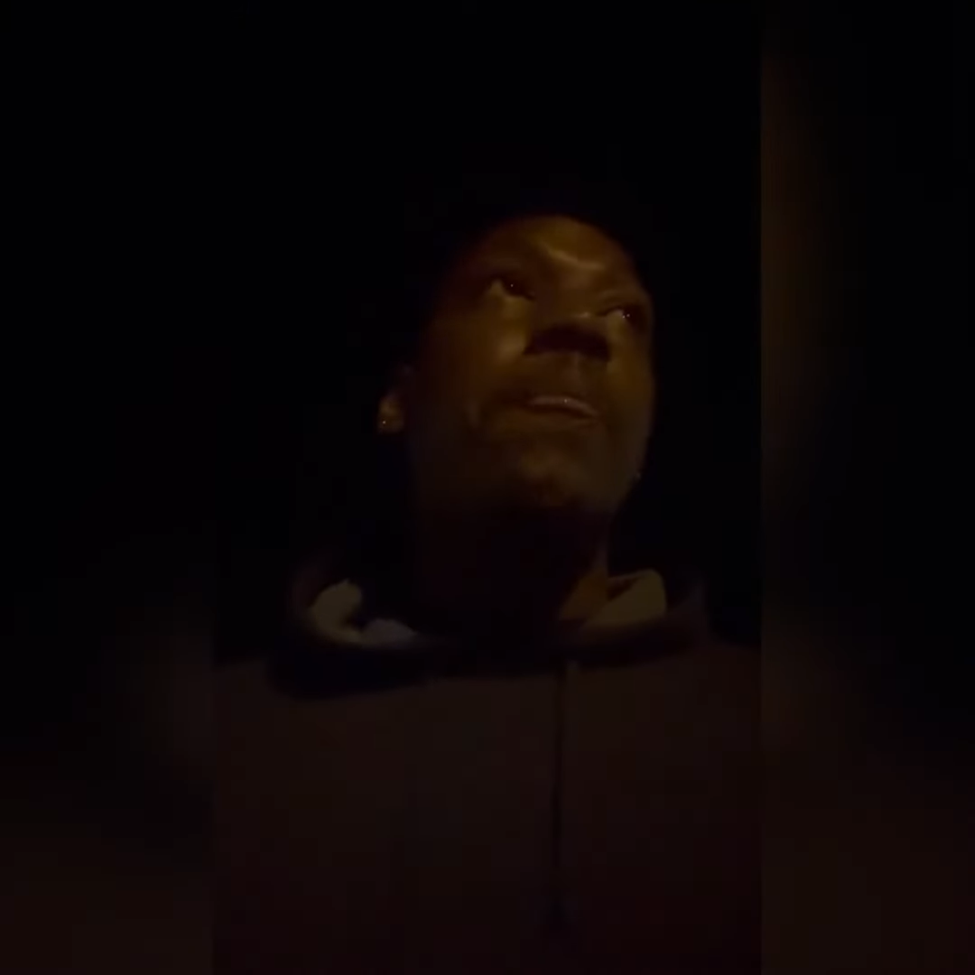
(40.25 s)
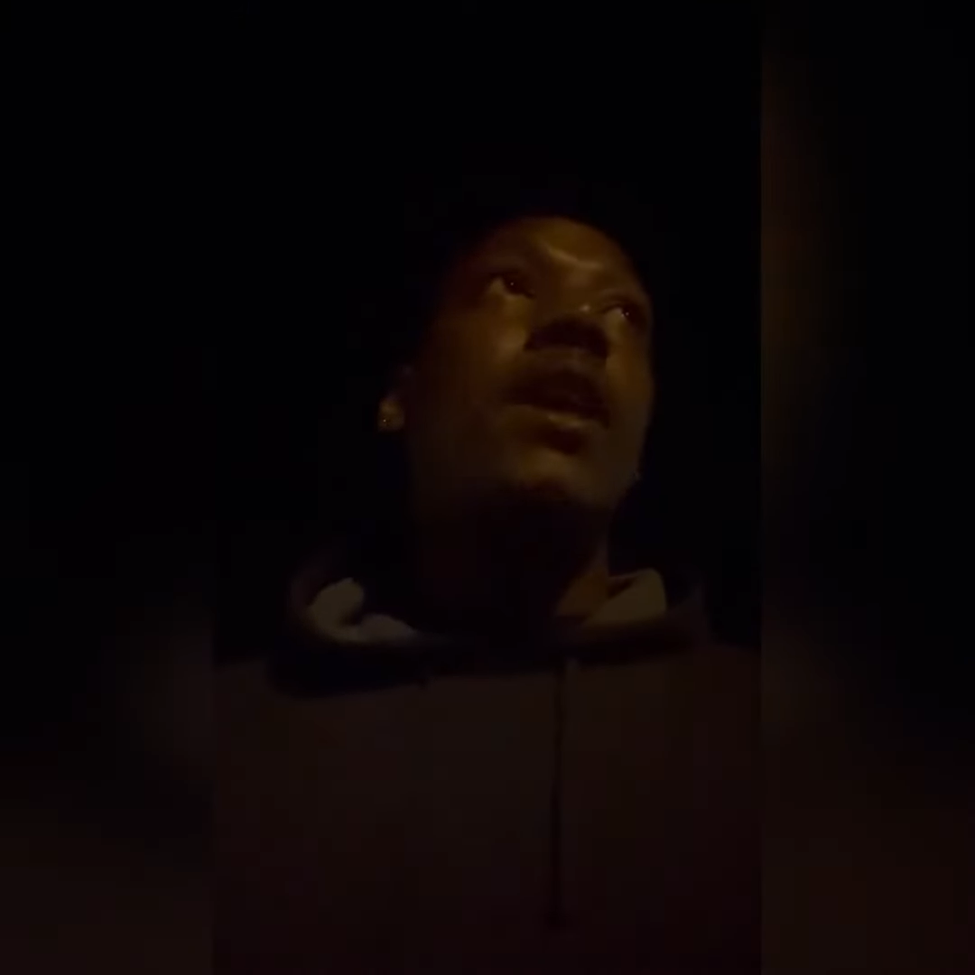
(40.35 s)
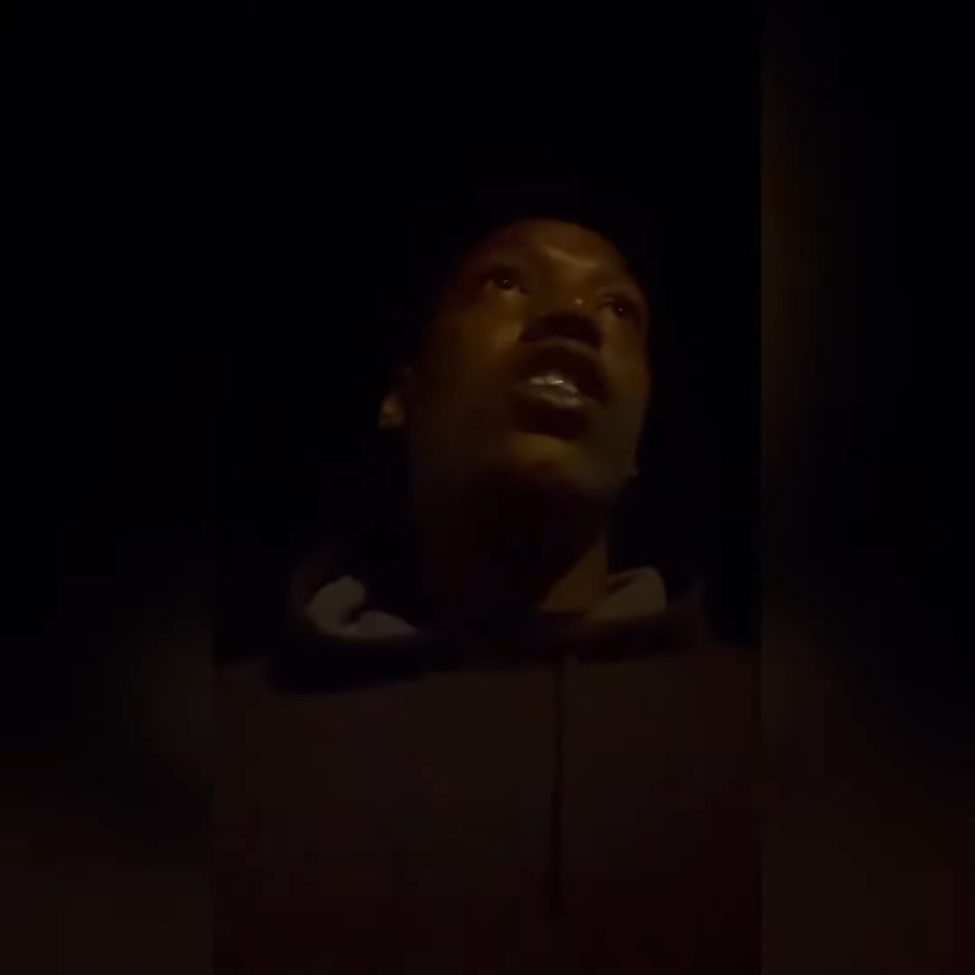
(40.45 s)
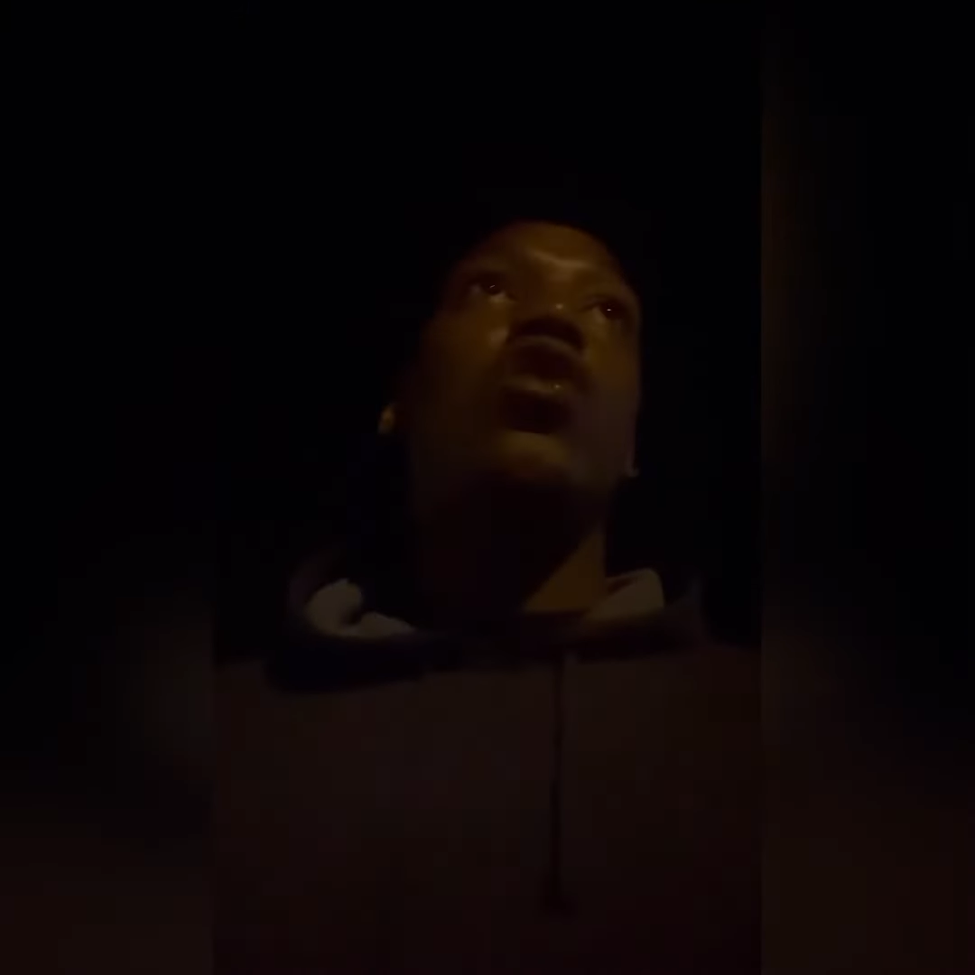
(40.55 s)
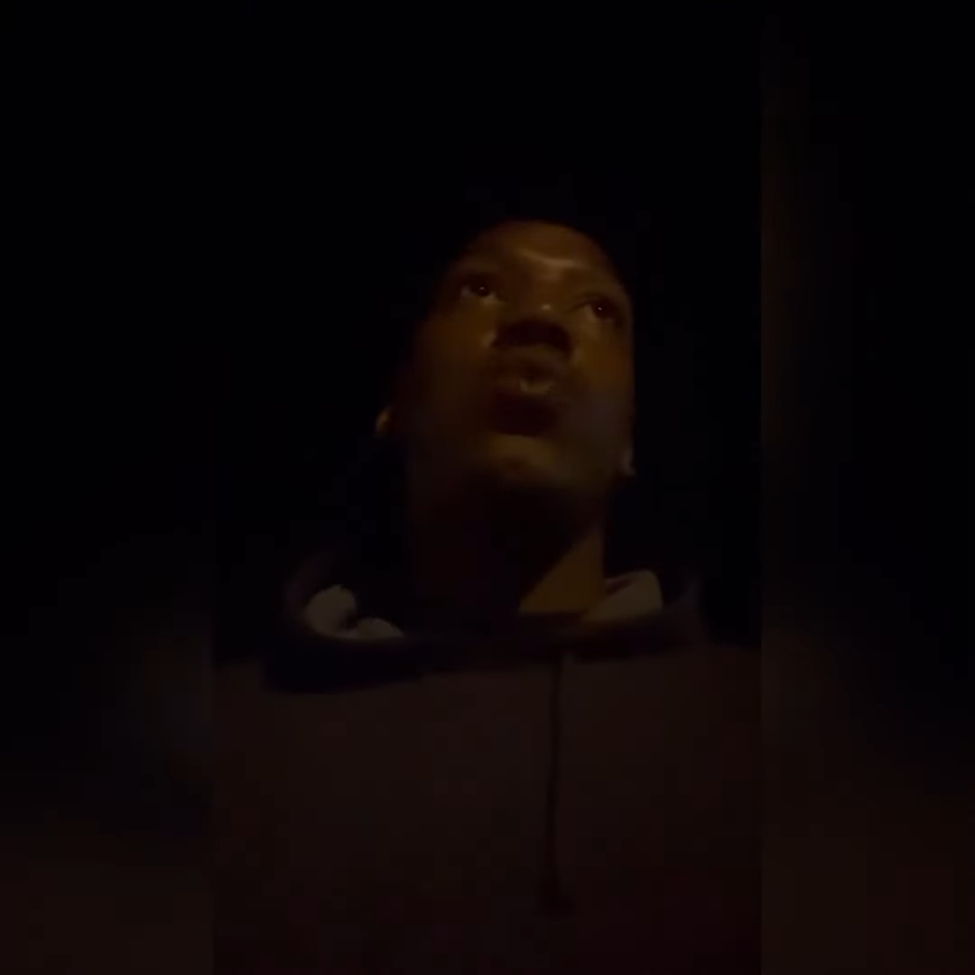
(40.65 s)

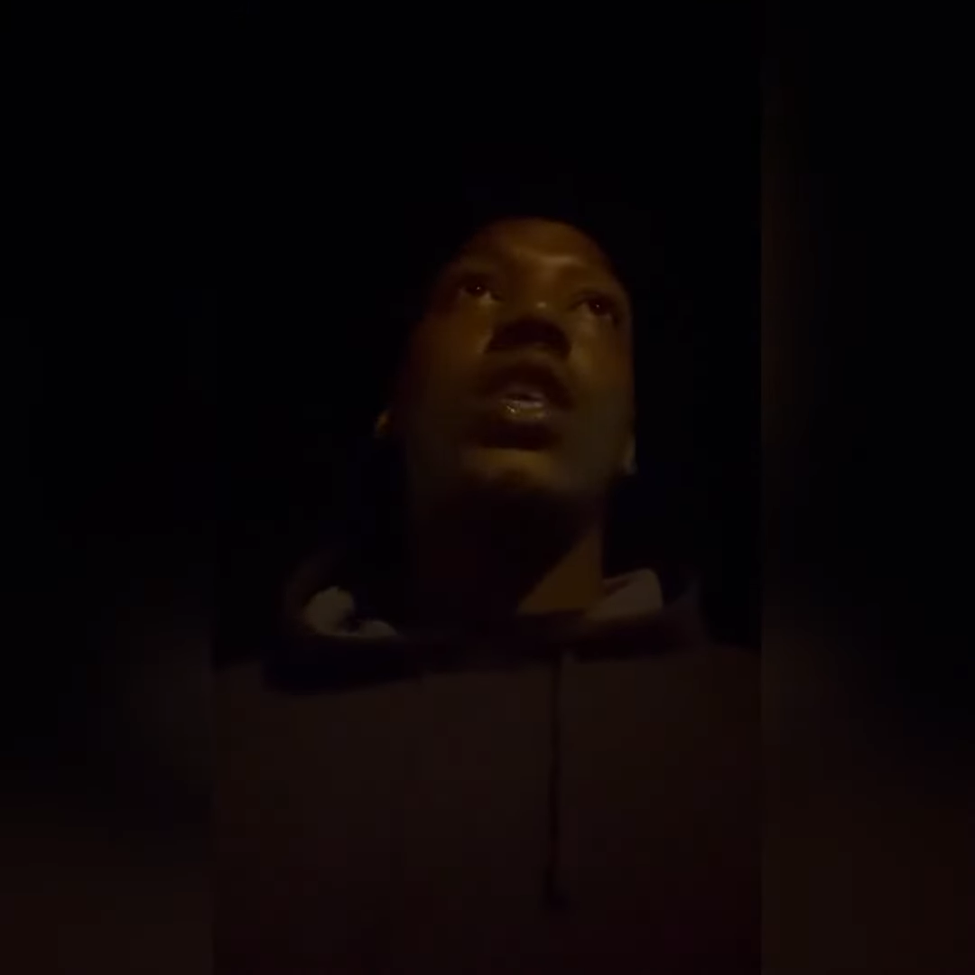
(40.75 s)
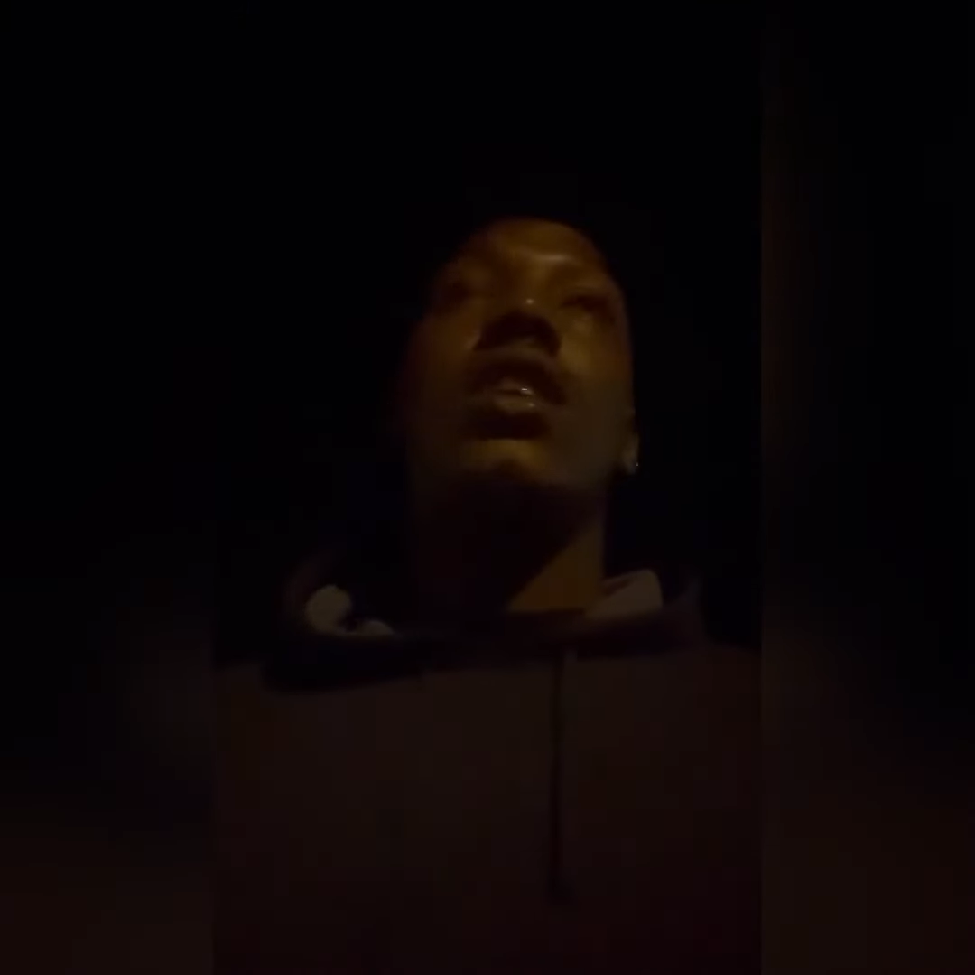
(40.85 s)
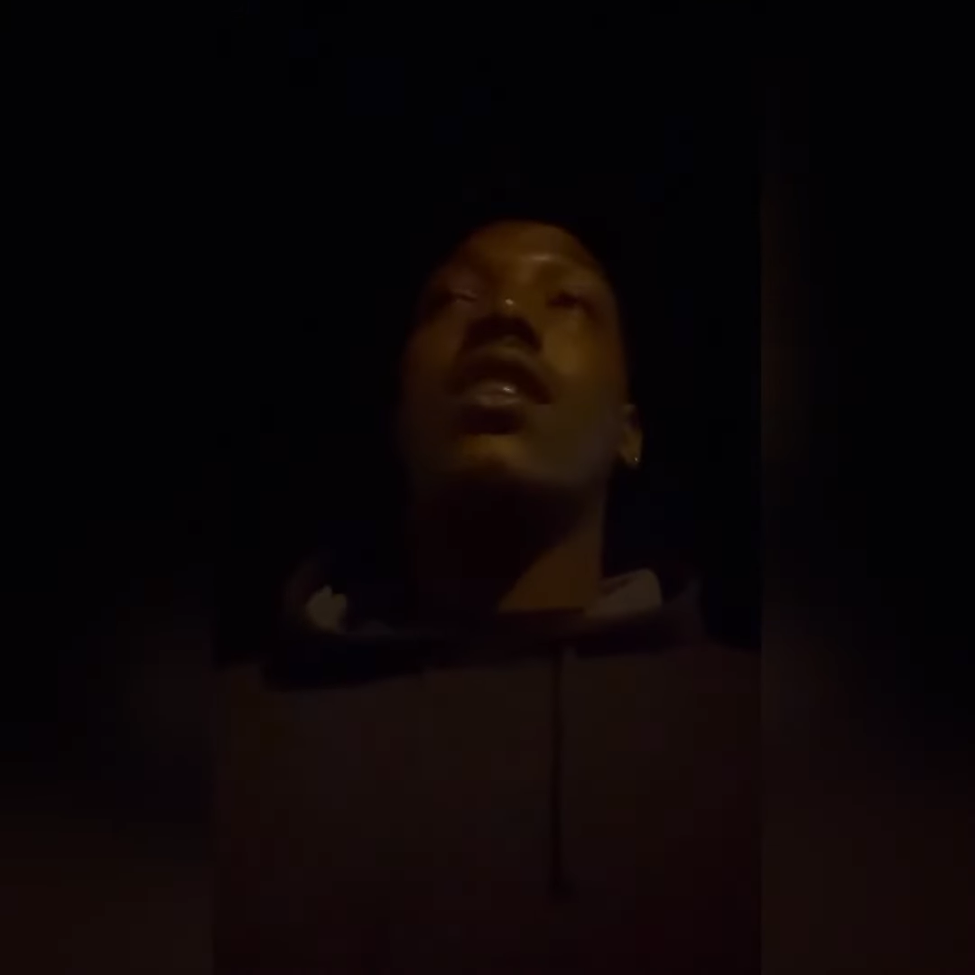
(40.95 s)
and the switch is